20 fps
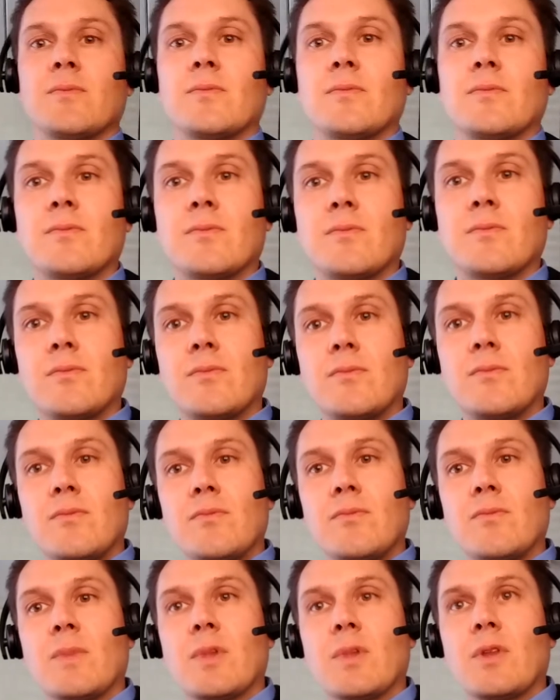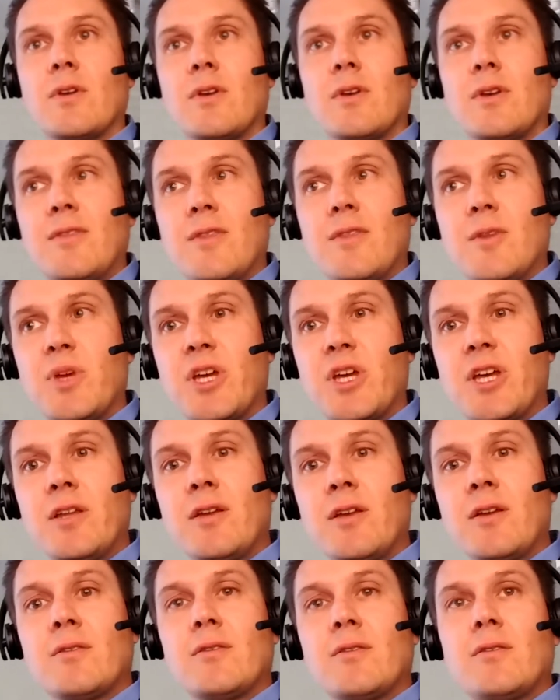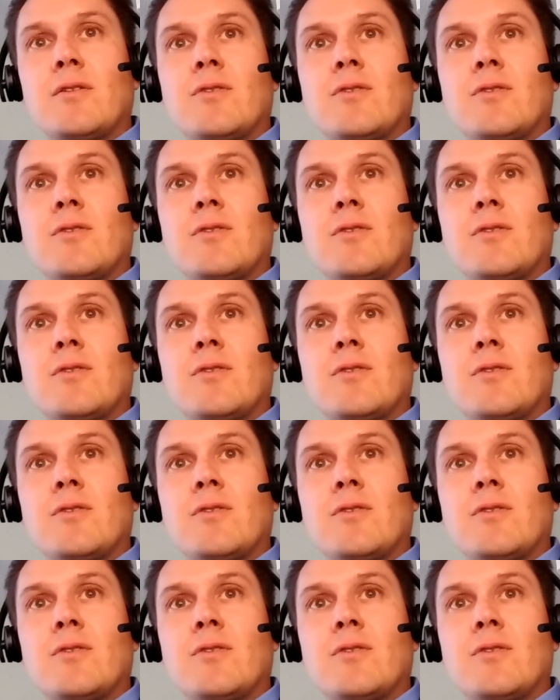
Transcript: In the beginning,